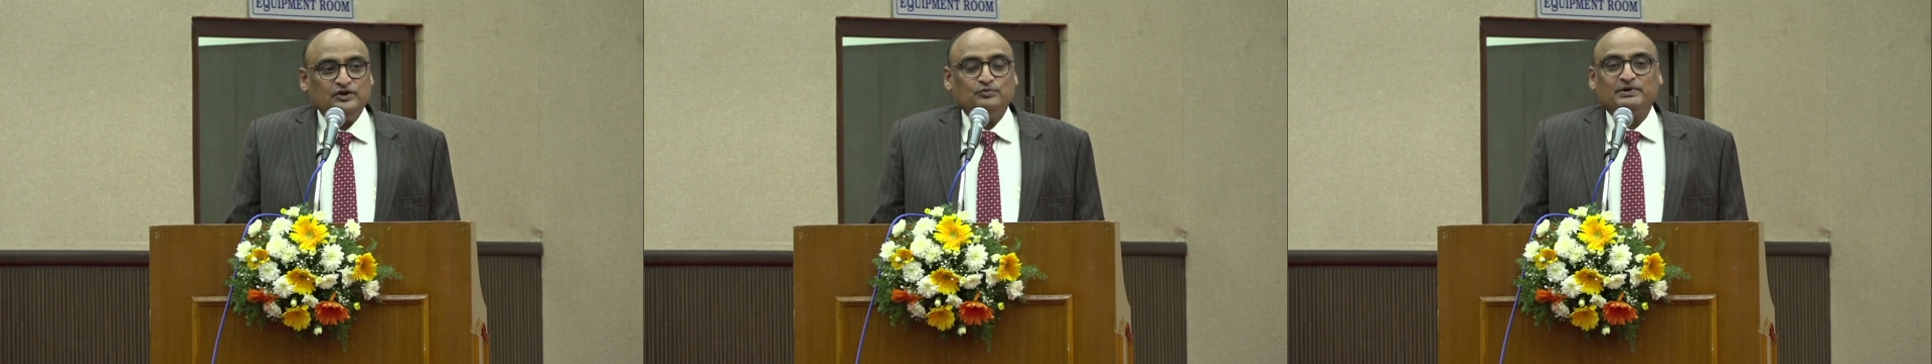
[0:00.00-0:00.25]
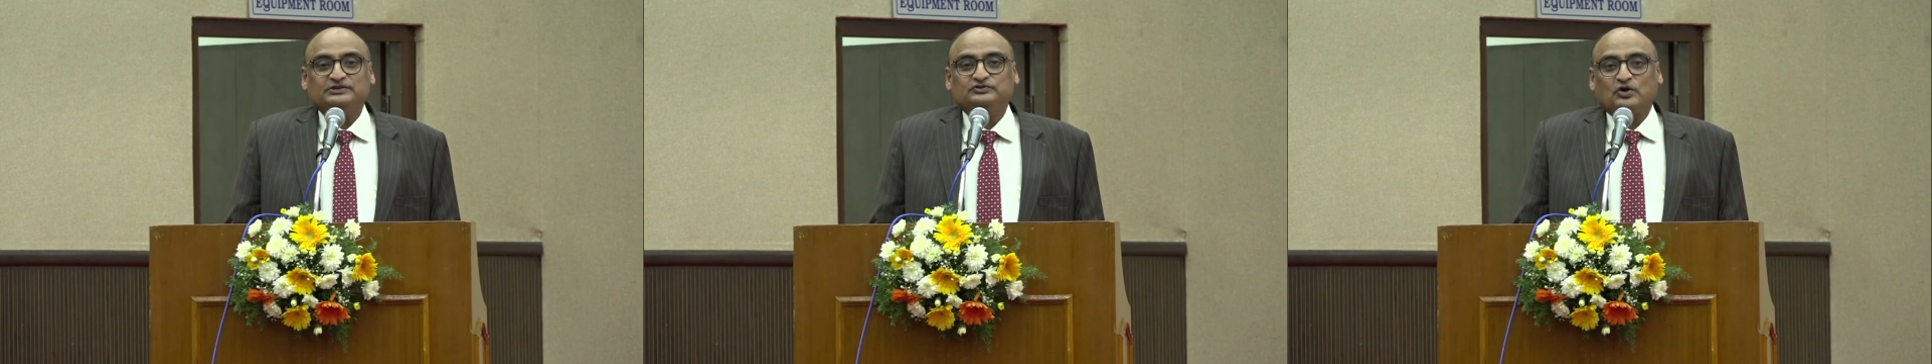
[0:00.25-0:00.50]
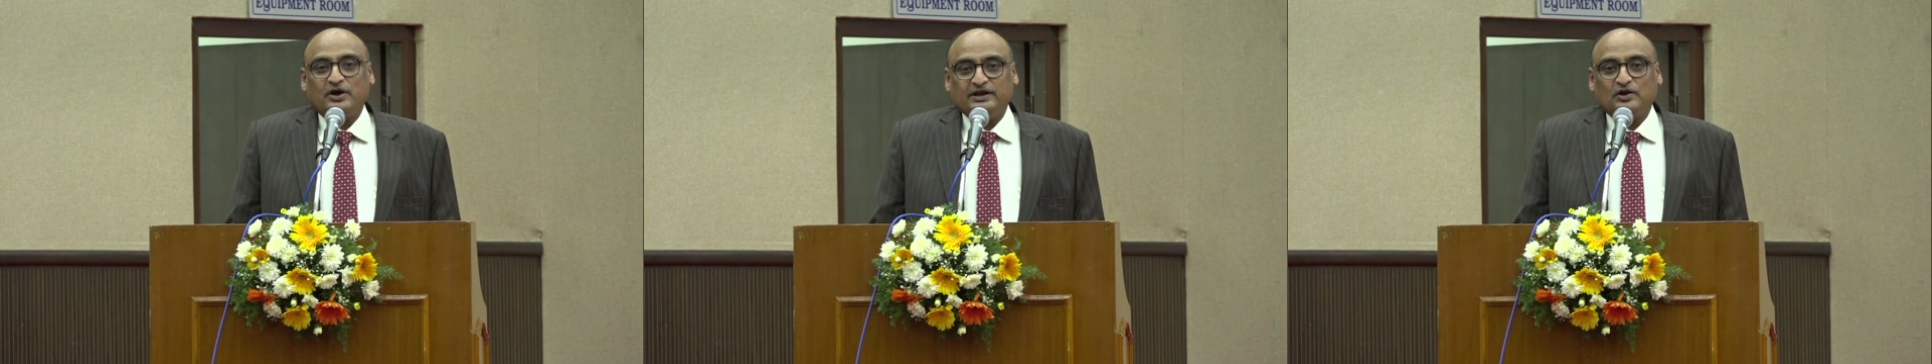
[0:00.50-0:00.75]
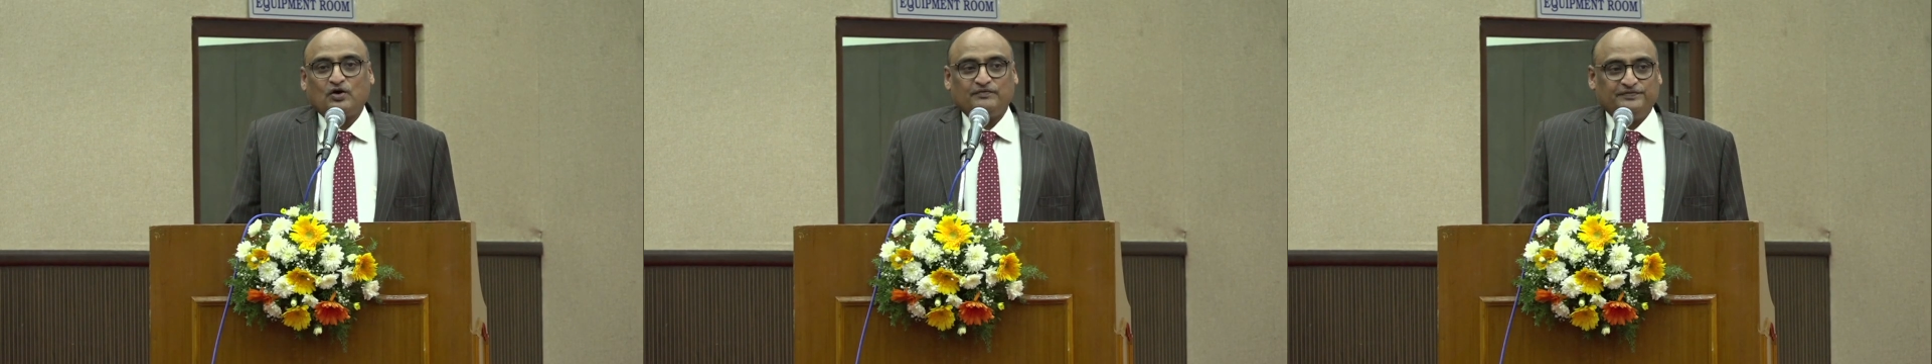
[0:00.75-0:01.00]
you must join
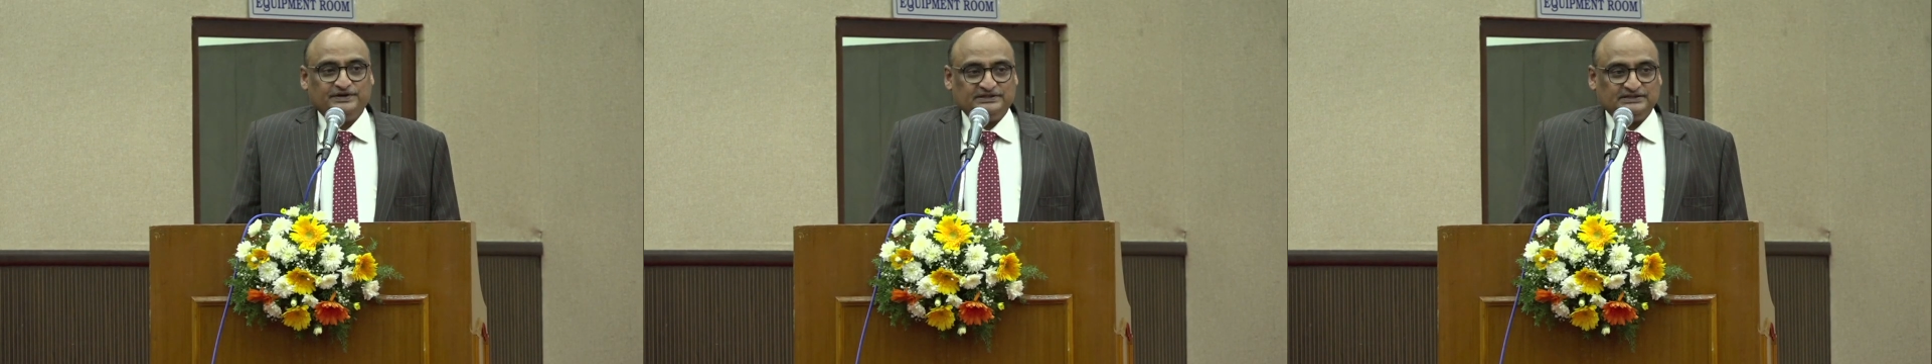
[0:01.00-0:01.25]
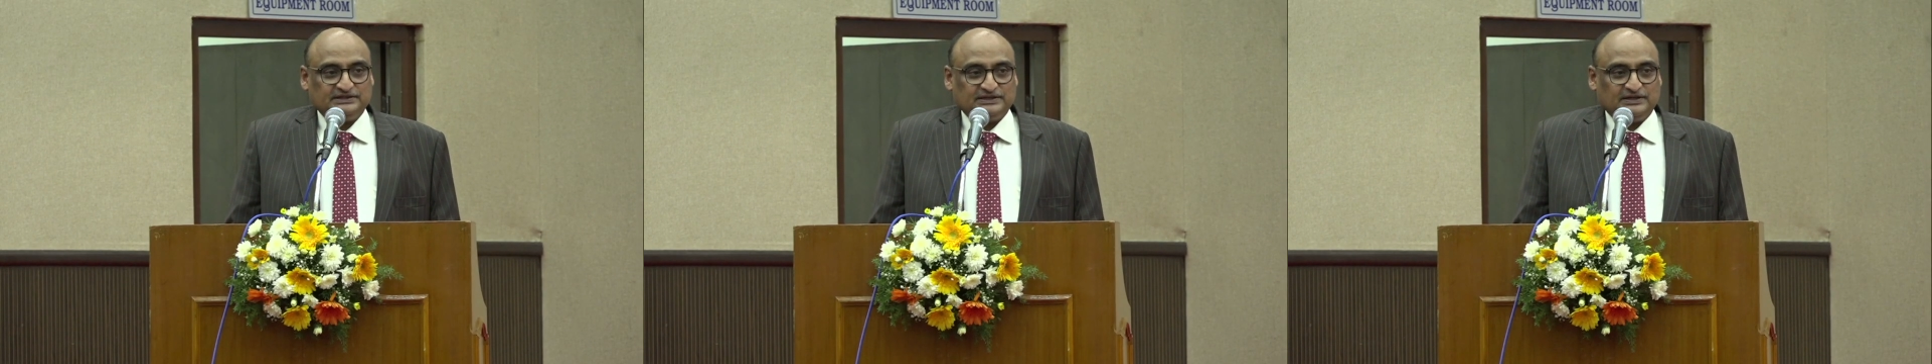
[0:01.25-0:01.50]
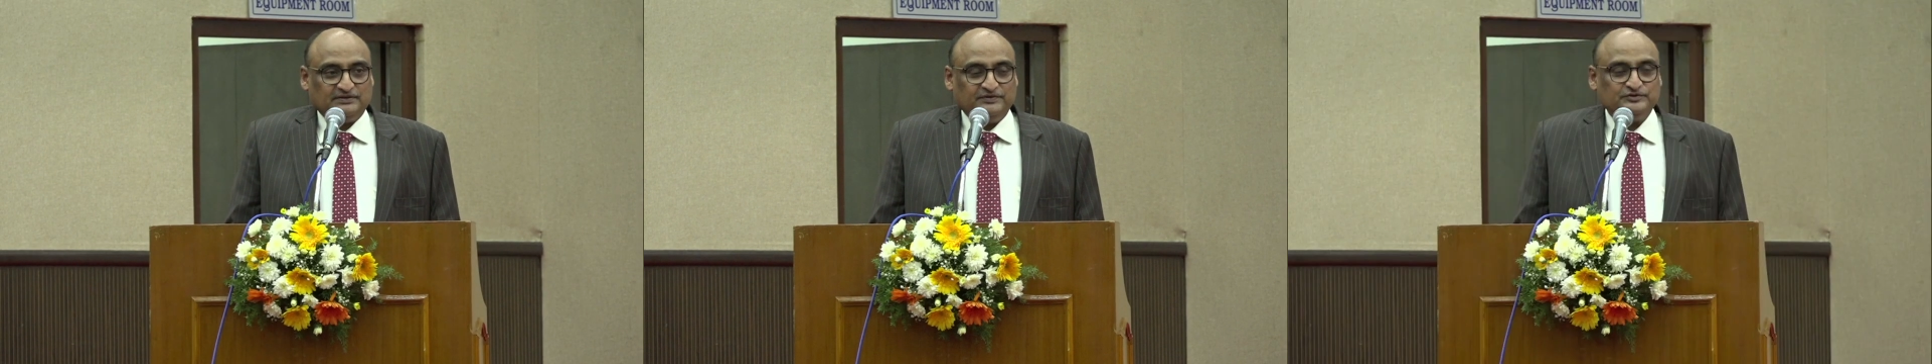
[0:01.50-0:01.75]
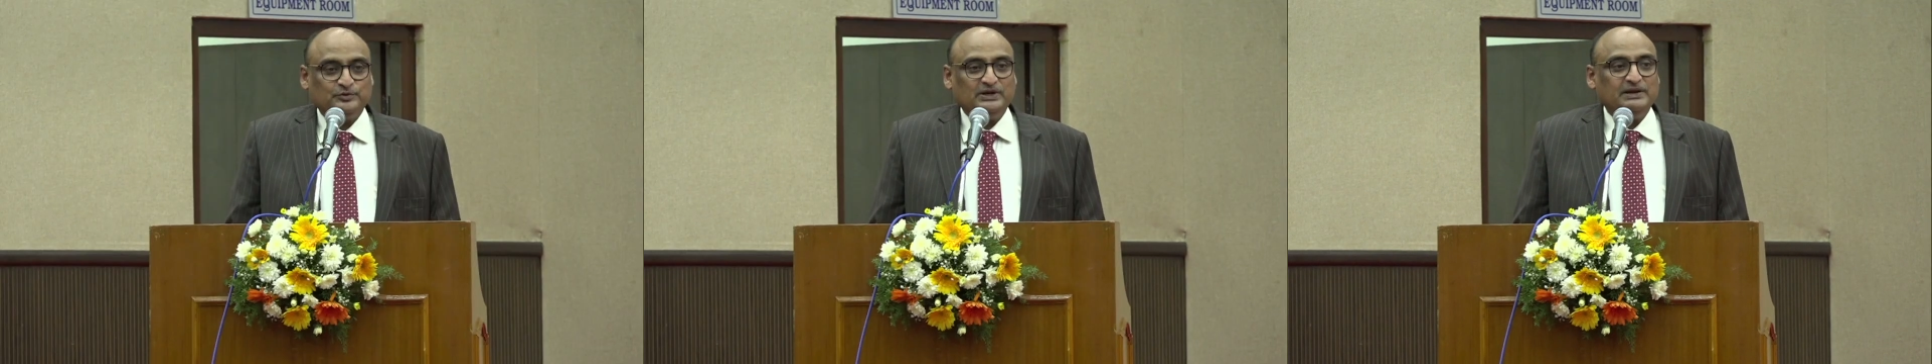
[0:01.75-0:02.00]
an office
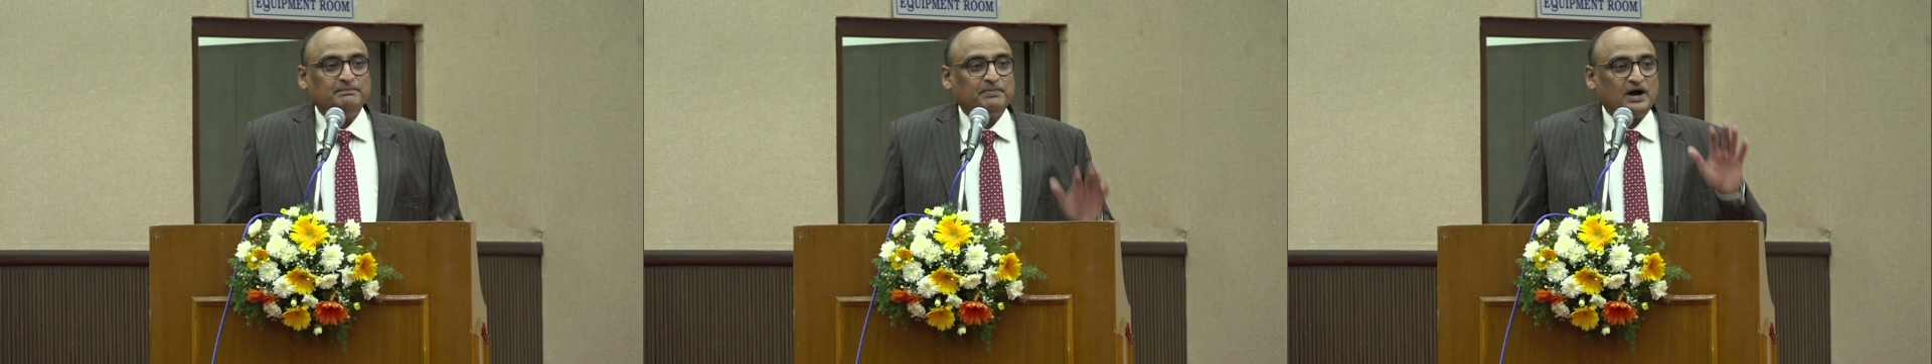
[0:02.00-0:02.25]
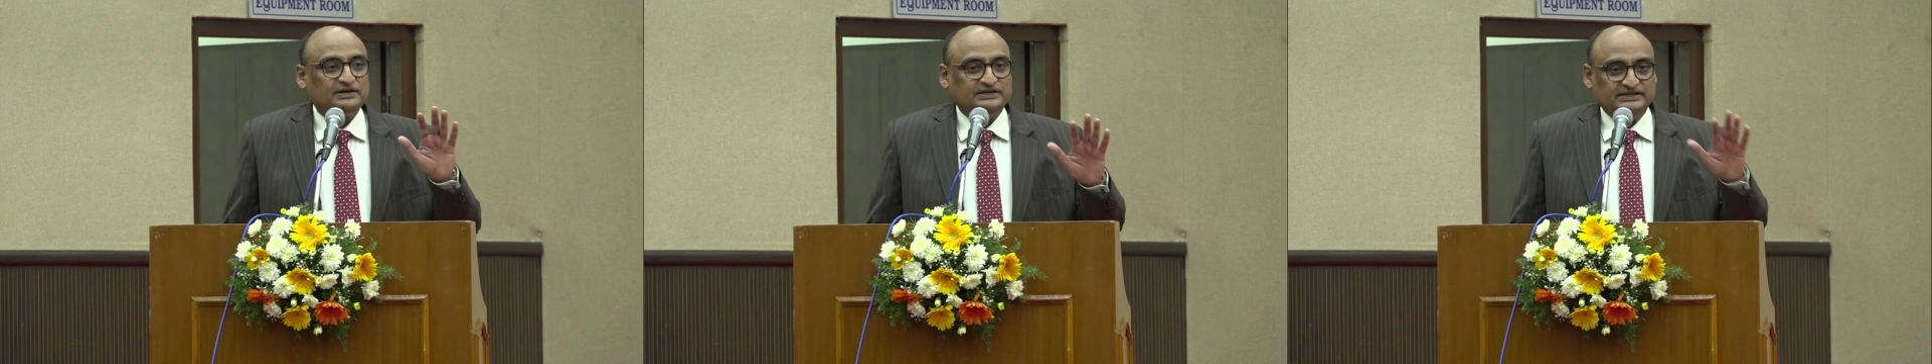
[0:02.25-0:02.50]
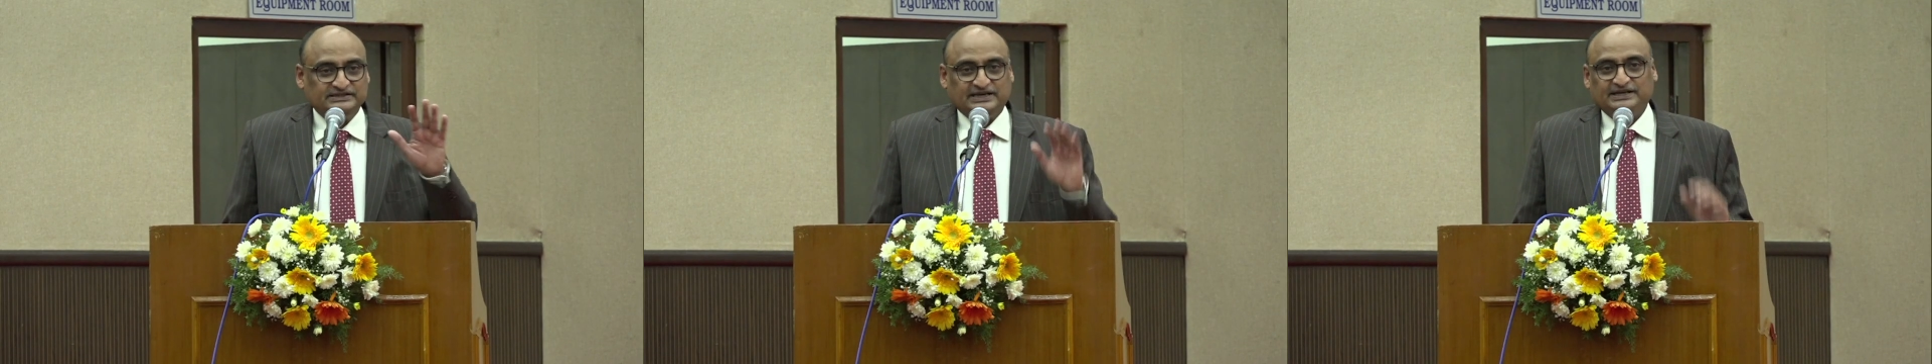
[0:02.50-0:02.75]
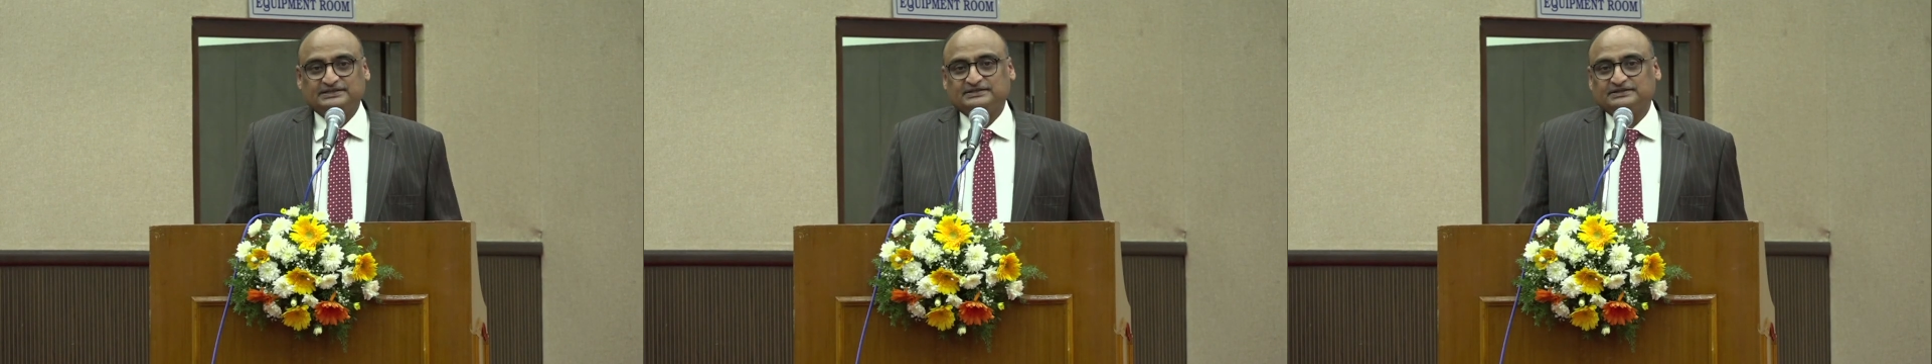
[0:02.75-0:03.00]
which will impart these
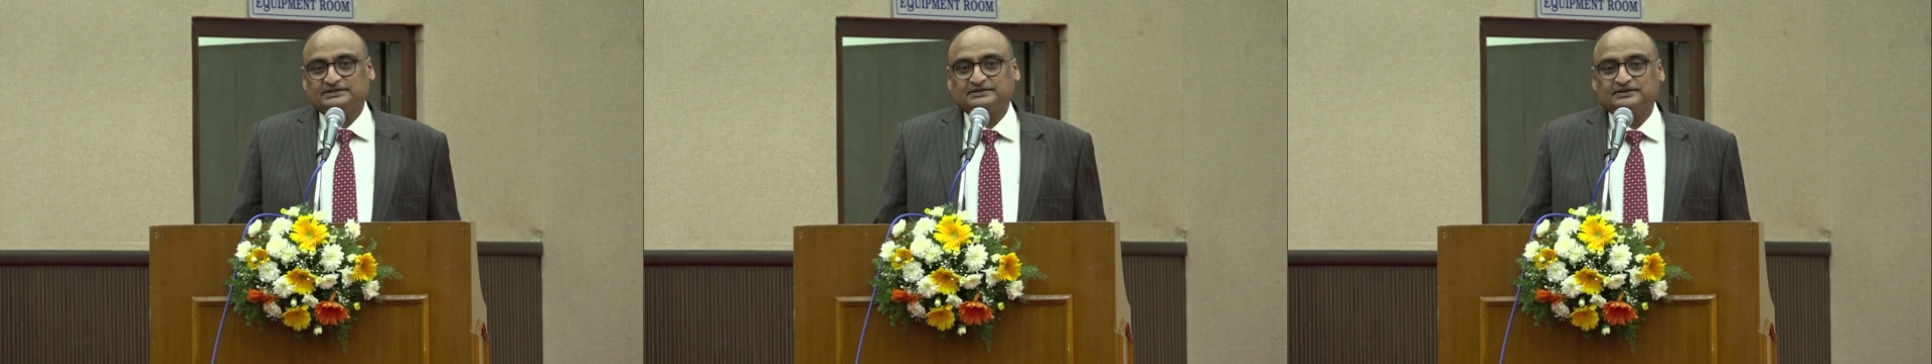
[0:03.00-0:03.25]
skills.